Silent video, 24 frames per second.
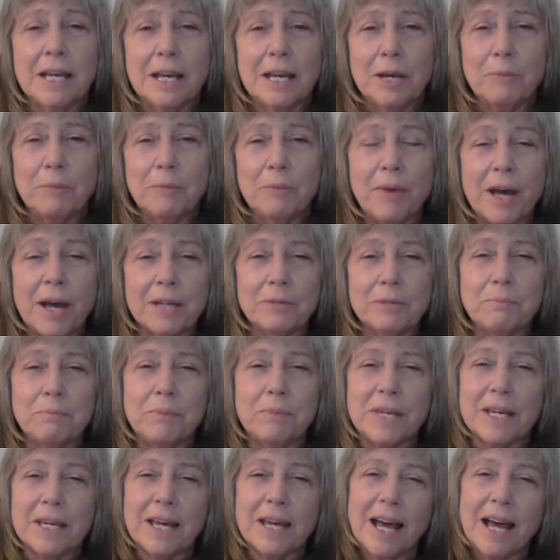But
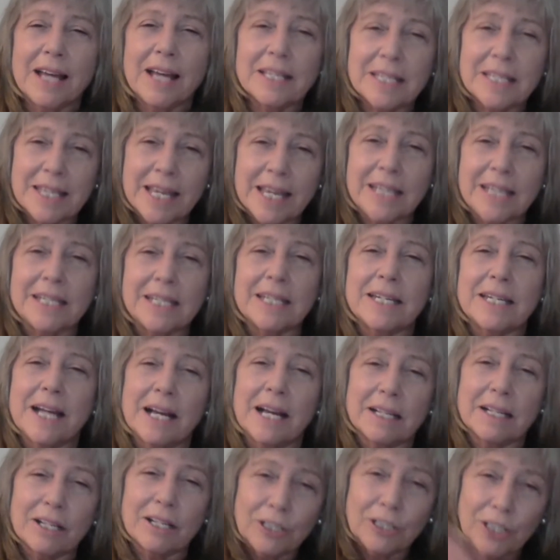because they did
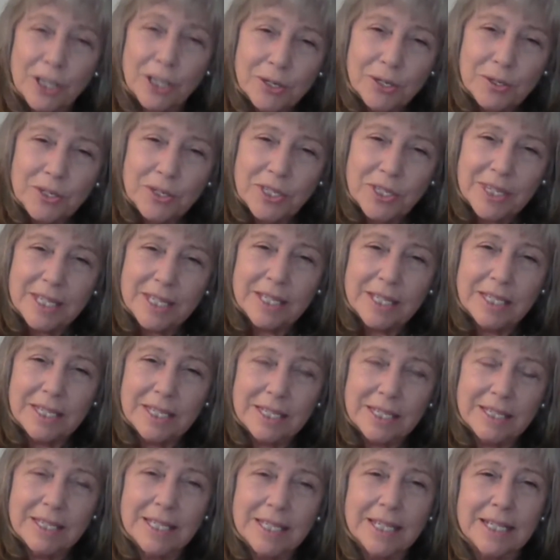not close
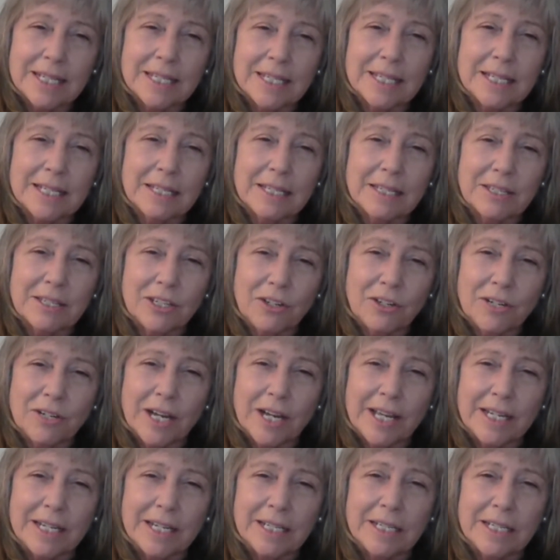this Citizens
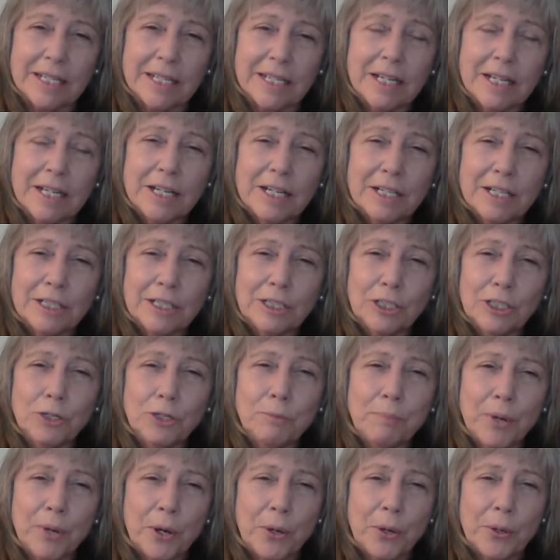United
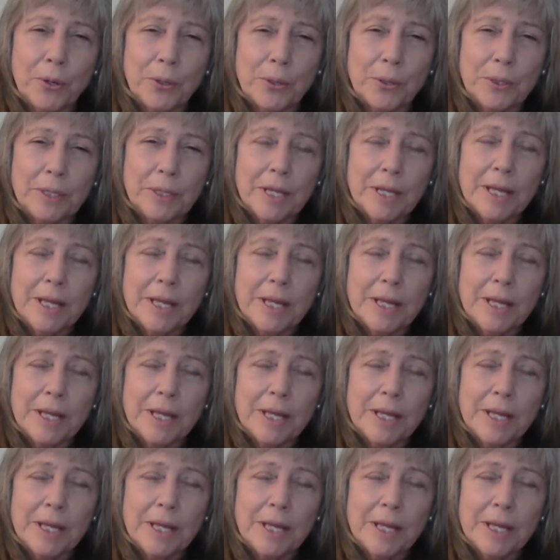loophole,